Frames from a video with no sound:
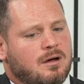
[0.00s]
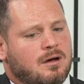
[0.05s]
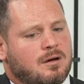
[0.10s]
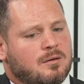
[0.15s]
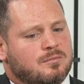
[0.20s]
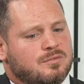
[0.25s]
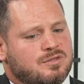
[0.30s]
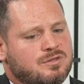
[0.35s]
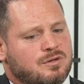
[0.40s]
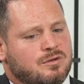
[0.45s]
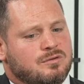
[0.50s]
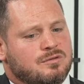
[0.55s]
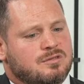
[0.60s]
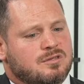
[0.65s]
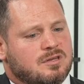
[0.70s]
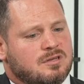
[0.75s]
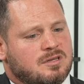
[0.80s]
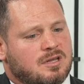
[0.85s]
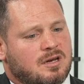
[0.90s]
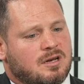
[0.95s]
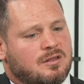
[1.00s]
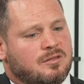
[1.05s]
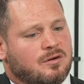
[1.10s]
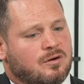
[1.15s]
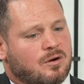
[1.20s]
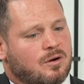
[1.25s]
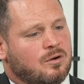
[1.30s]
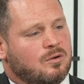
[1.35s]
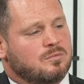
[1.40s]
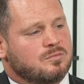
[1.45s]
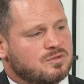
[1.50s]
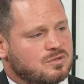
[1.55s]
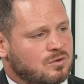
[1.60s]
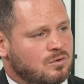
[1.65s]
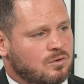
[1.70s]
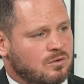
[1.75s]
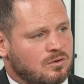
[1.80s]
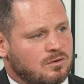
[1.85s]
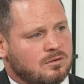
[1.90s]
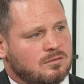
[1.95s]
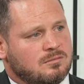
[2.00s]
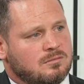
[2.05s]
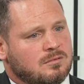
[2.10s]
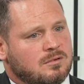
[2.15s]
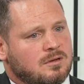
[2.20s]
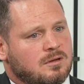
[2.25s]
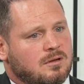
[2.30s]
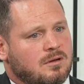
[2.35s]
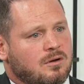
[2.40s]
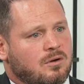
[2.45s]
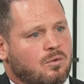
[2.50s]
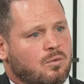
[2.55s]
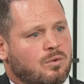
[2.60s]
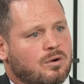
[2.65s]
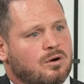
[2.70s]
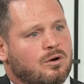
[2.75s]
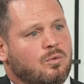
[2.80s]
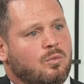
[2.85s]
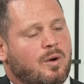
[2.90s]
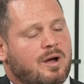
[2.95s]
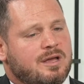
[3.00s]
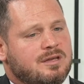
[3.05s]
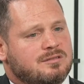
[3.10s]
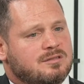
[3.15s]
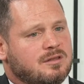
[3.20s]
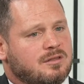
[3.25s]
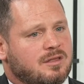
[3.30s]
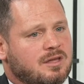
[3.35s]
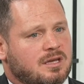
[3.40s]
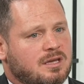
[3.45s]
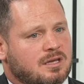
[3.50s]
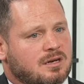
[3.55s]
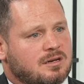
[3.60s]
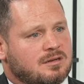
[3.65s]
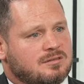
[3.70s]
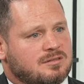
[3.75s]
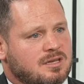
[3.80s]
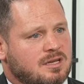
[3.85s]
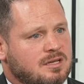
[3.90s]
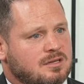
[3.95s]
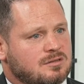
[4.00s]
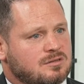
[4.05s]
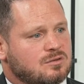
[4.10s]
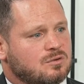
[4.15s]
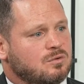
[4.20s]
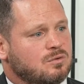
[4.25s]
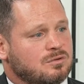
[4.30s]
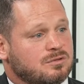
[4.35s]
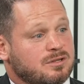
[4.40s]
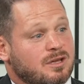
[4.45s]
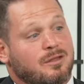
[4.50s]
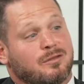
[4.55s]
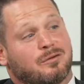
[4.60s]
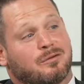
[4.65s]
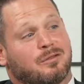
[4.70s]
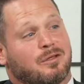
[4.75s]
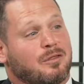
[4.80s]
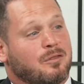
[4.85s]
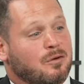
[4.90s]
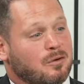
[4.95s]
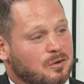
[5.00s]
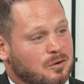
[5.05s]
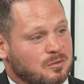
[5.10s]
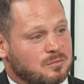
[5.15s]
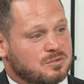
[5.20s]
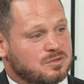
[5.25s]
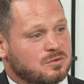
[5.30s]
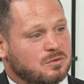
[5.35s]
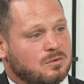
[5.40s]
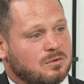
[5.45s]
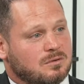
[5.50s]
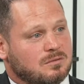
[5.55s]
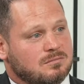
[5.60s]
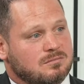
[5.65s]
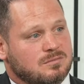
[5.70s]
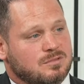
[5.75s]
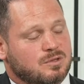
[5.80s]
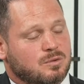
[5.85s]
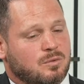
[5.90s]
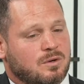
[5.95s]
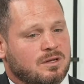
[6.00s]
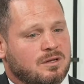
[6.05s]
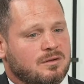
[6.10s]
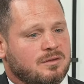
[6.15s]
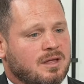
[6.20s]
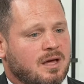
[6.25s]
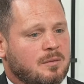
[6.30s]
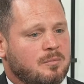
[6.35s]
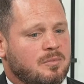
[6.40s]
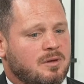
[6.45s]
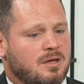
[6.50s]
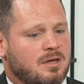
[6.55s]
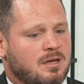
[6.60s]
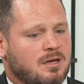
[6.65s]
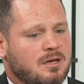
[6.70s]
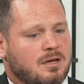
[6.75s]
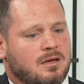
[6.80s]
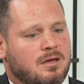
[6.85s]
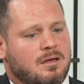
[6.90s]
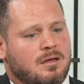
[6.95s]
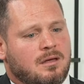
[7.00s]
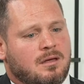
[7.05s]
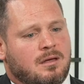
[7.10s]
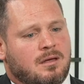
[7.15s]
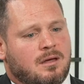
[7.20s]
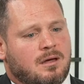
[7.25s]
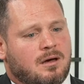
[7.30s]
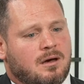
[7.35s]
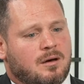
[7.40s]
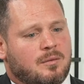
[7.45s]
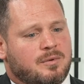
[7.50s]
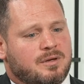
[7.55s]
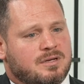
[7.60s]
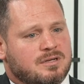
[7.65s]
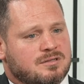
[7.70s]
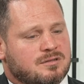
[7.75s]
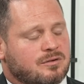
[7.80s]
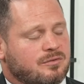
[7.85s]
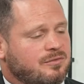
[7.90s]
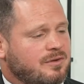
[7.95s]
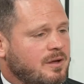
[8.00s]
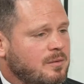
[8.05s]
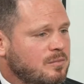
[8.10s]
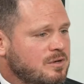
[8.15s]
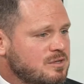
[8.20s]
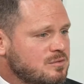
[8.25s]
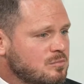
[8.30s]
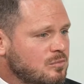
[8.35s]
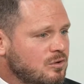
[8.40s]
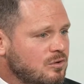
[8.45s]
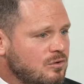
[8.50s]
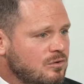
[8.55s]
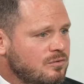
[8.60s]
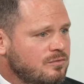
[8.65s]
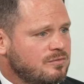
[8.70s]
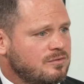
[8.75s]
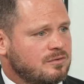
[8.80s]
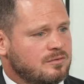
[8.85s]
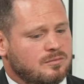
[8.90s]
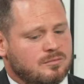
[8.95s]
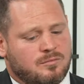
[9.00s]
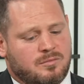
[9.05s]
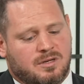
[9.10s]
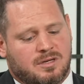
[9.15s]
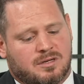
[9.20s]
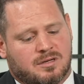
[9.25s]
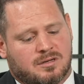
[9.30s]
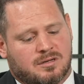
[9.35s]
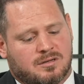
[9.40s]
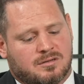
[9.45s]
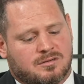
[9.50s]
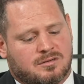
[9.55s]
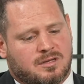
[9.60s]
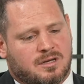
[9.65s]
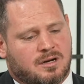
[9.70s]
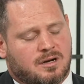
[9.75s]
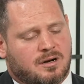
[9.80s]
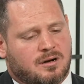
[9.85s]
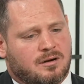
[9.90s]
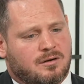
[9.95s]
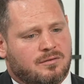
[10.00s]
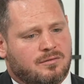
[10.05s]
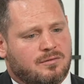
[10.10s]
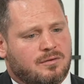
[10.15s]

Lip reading: students attending their home school, what are ways that they can attend schools other than their home school? So whether that being because their family's moved, because their